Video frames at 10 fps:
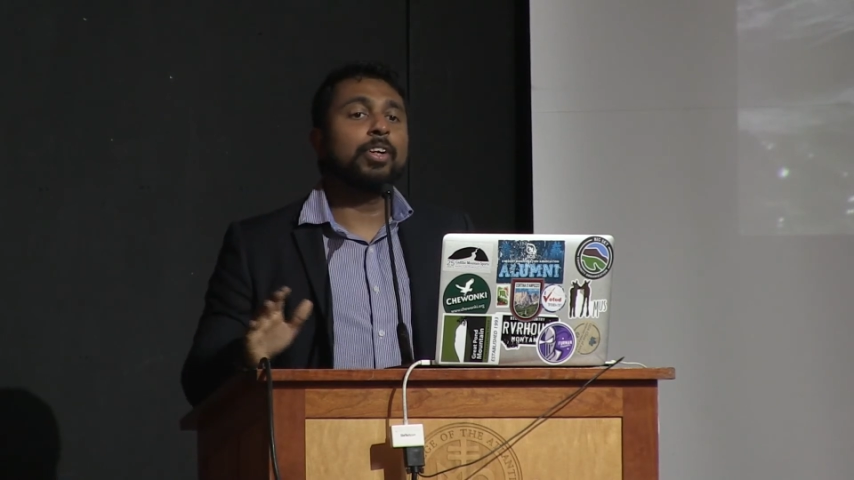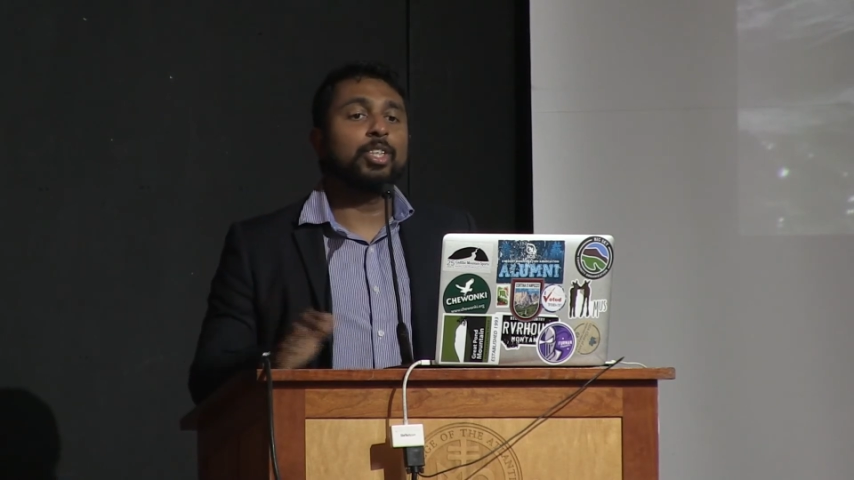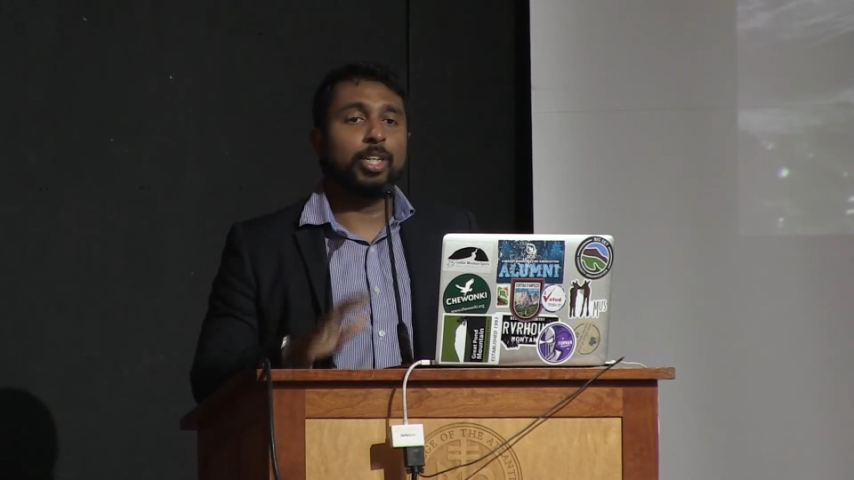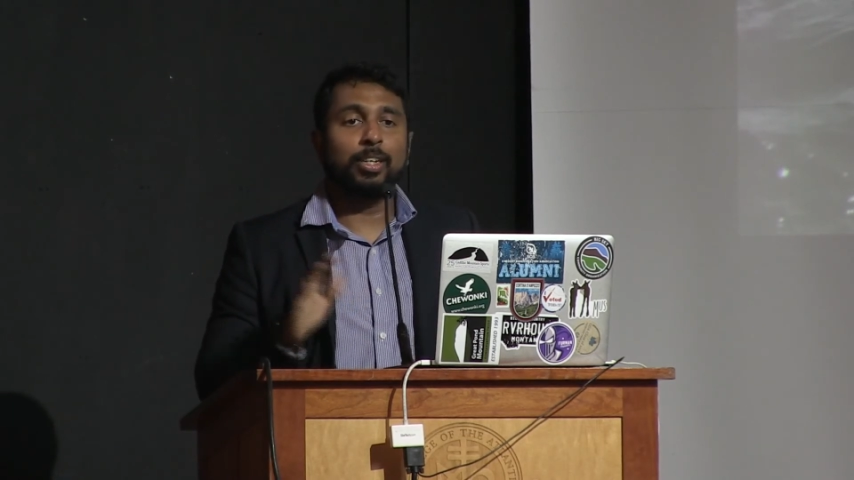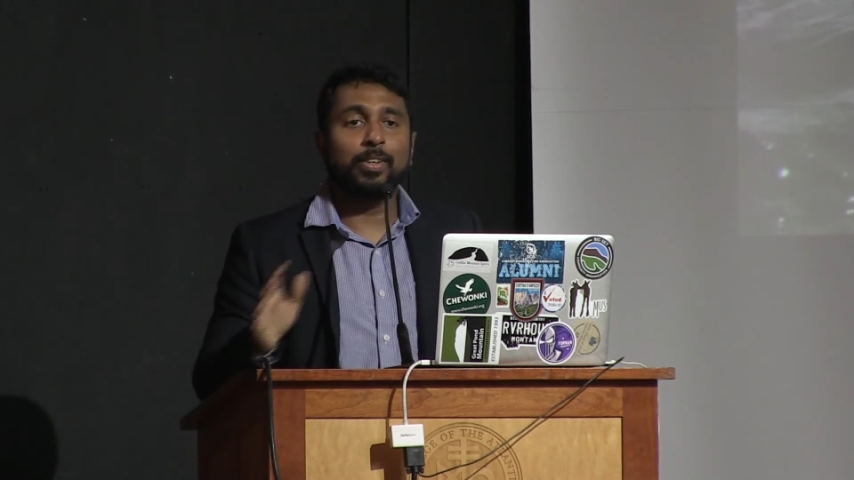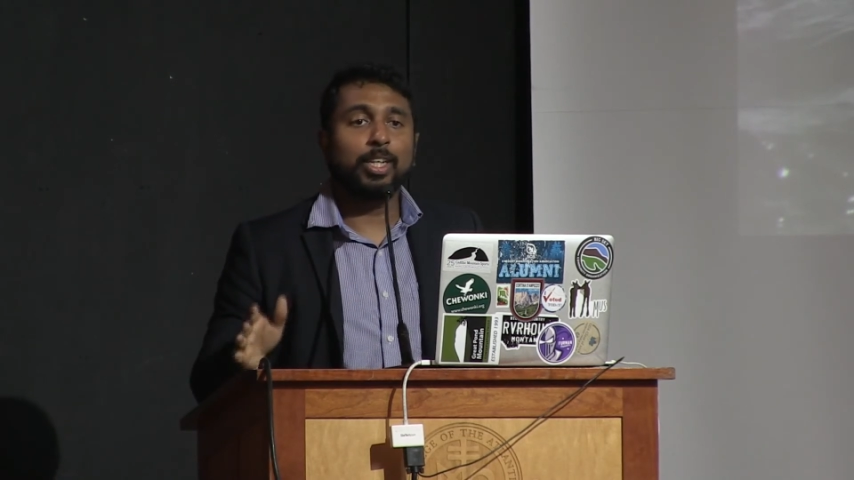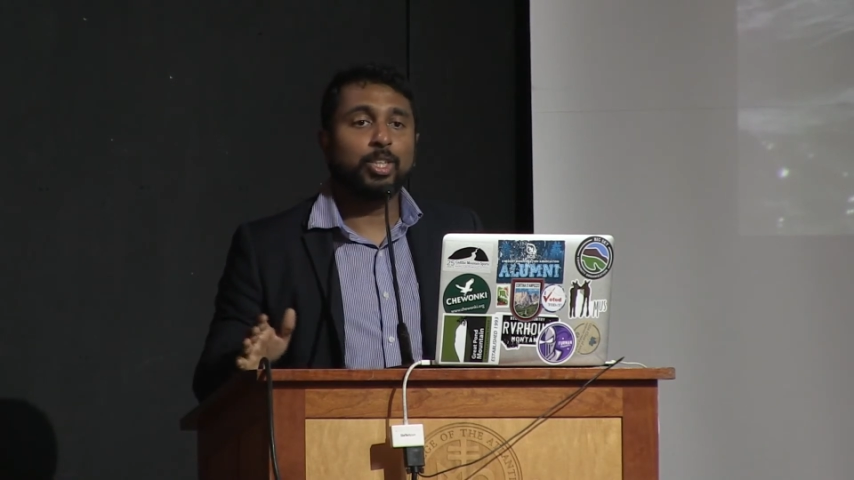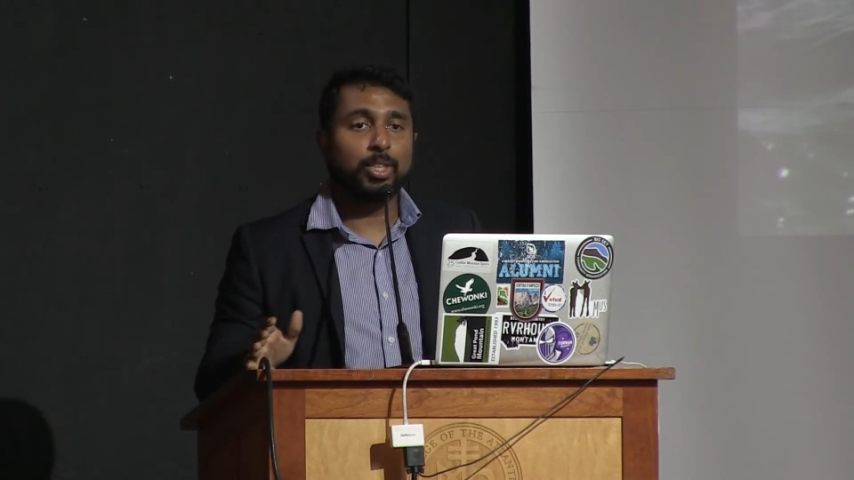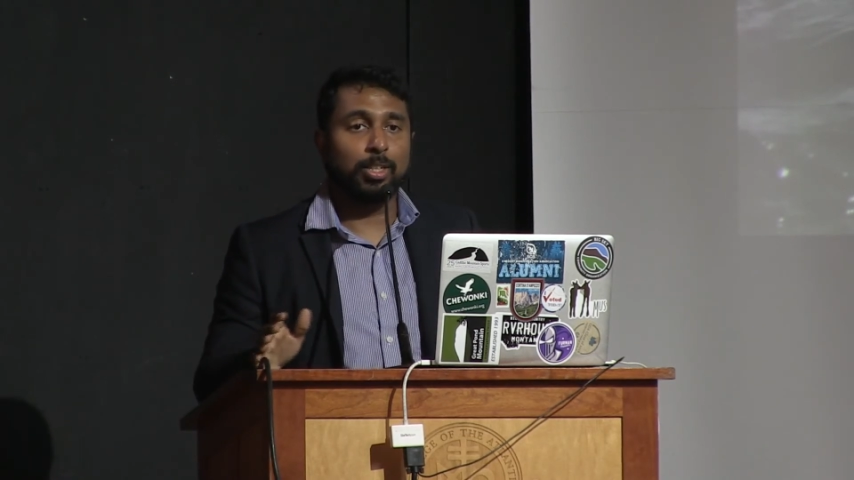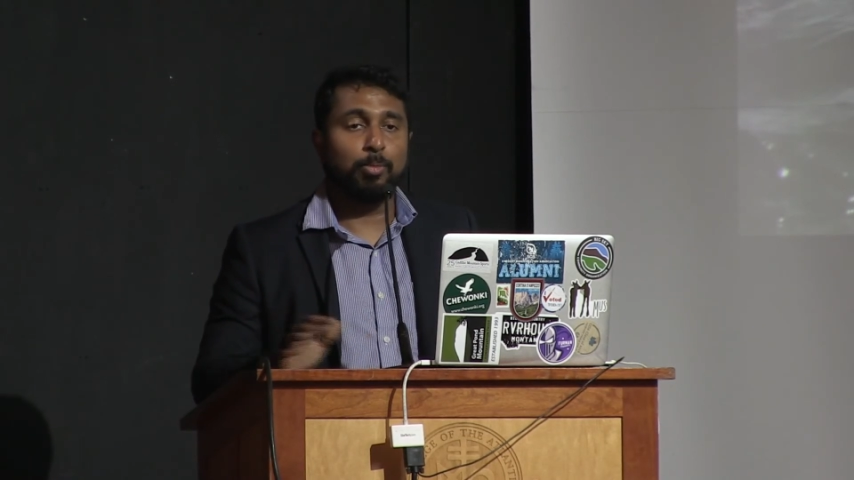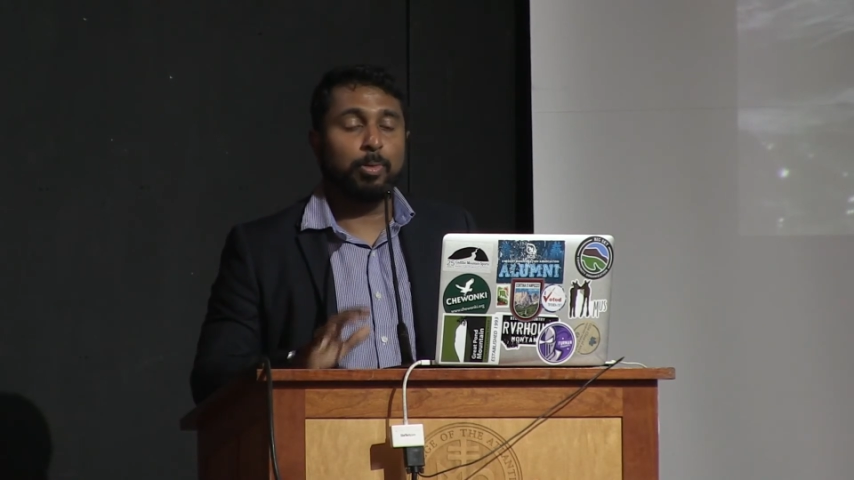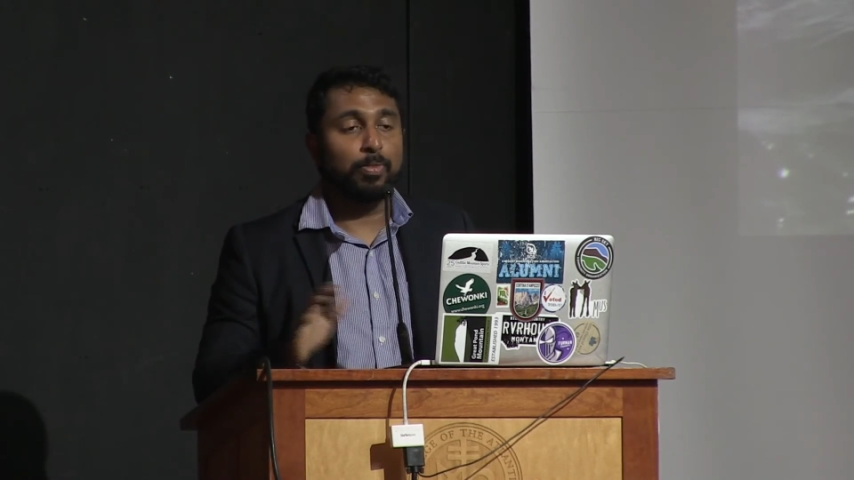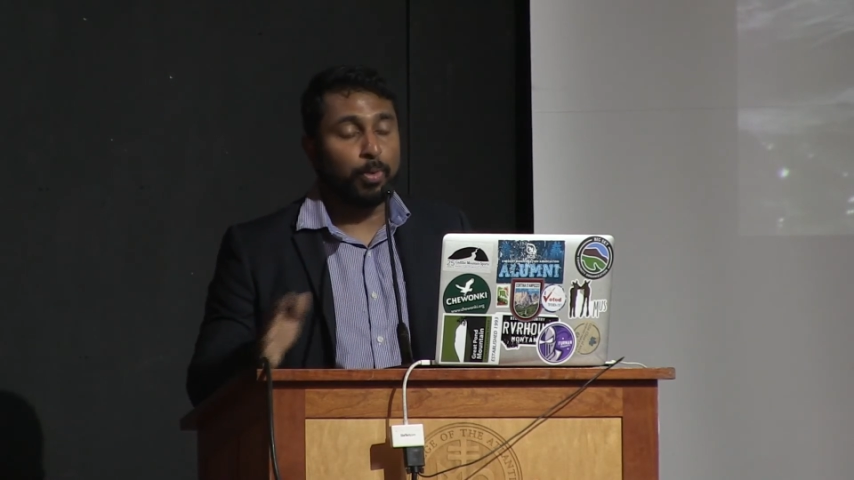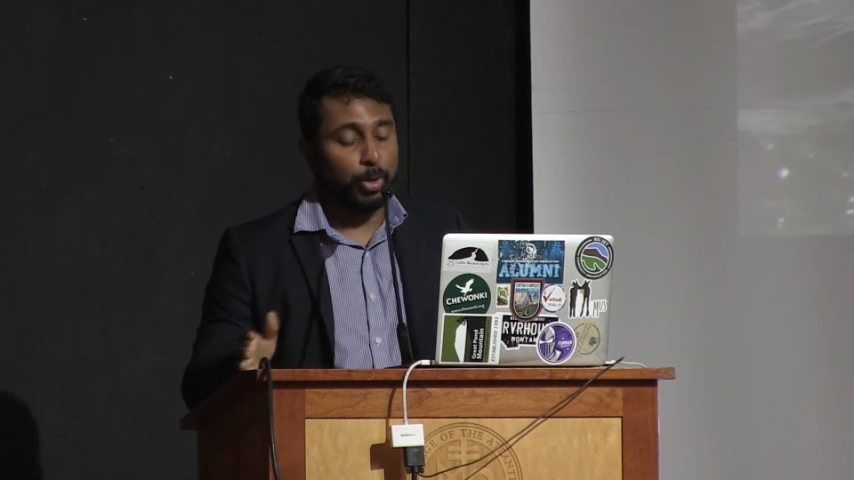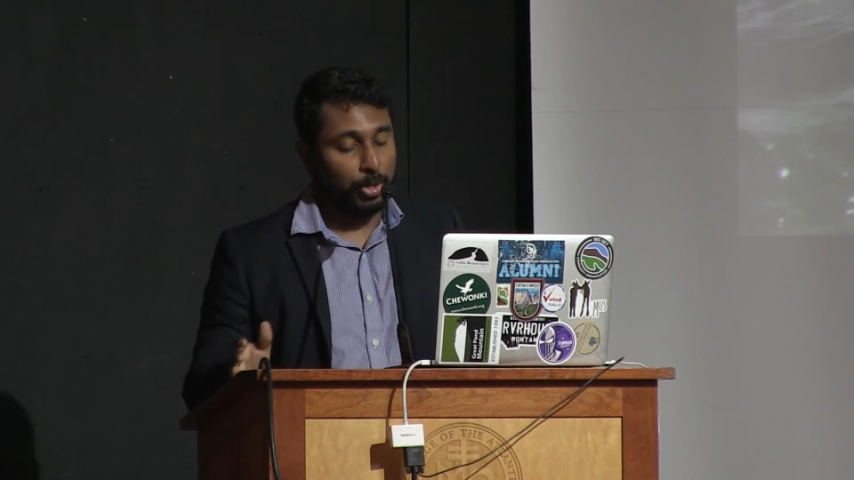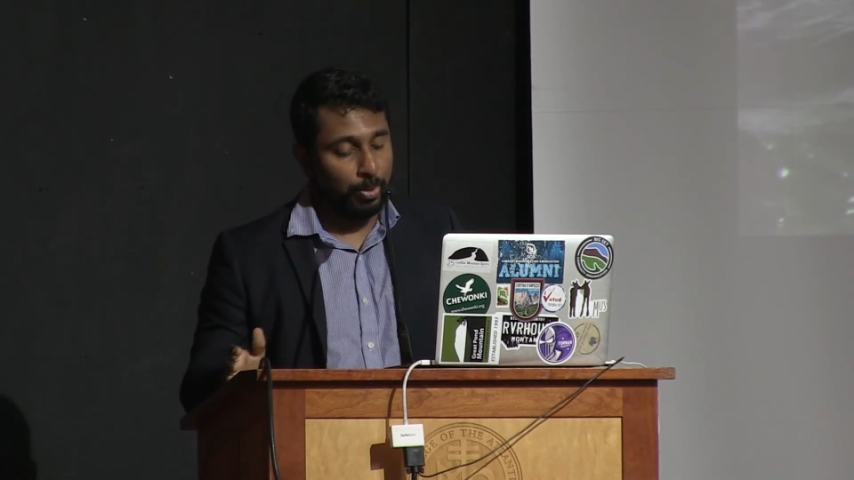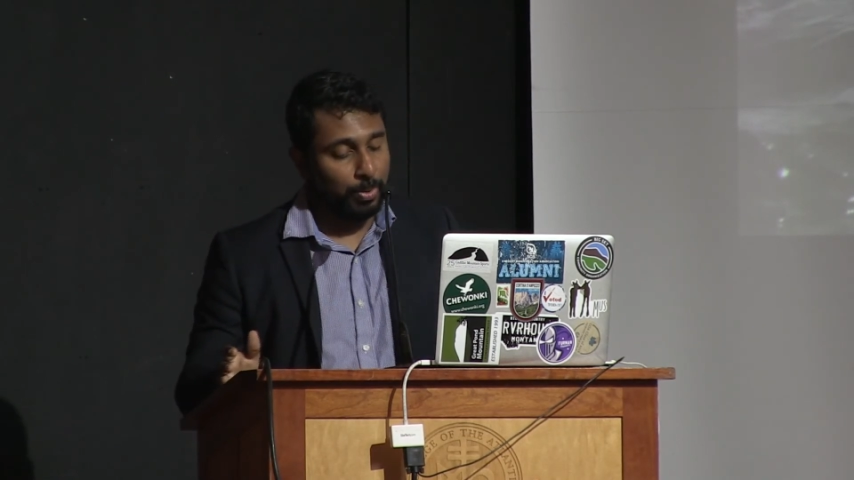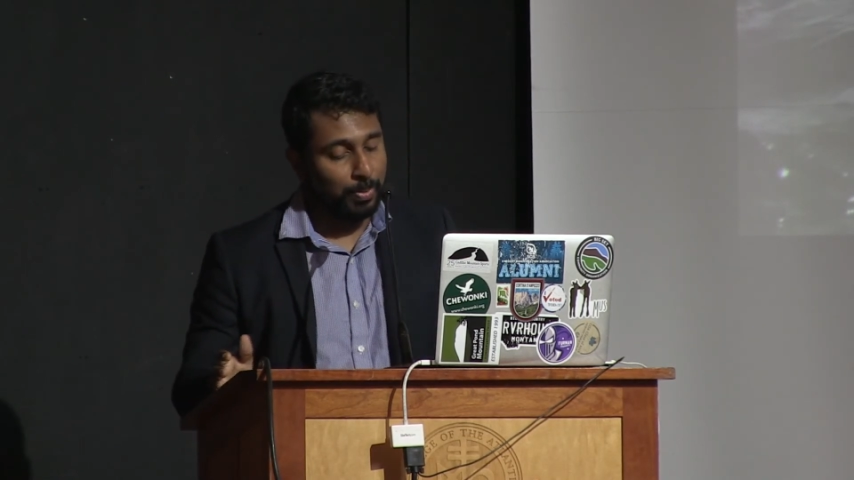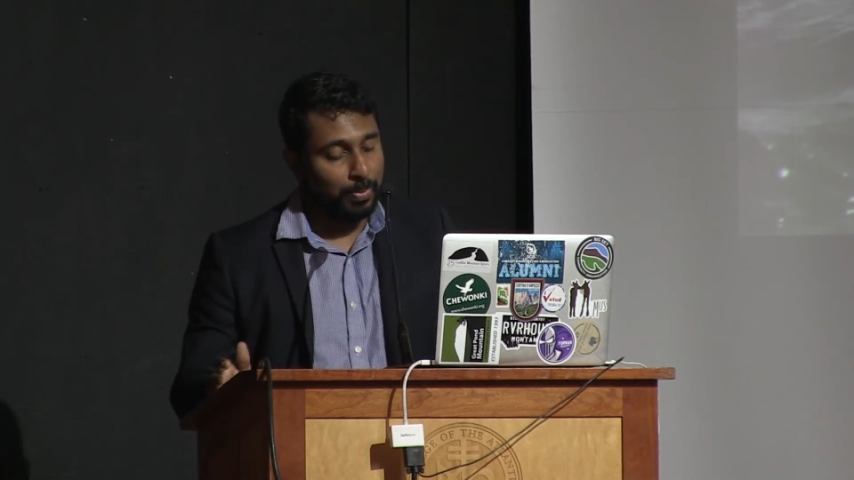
generation before you,